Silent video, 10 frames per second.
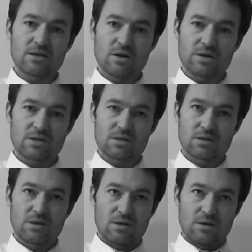You know, it's
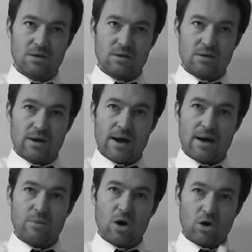and
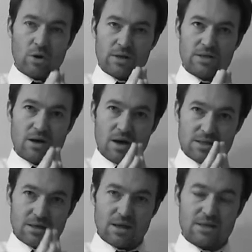I'm not
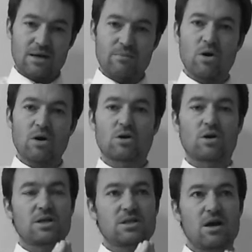criticizing. Like I said, I'm not
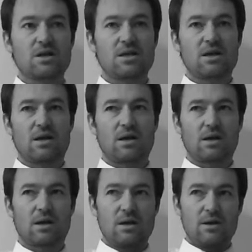criticizing
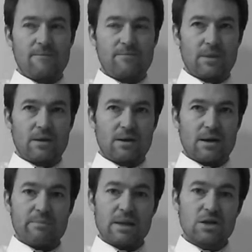
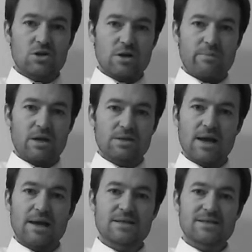uh, military because I
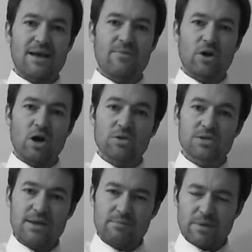understand the
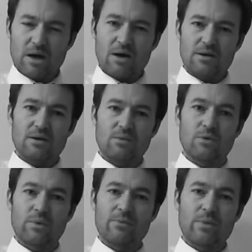concept behind it. That
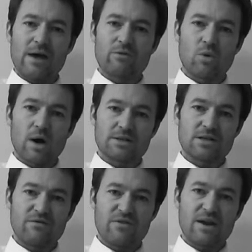we we have a right to
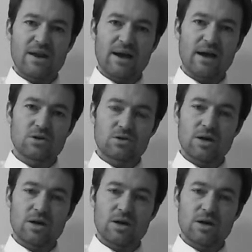defend our country.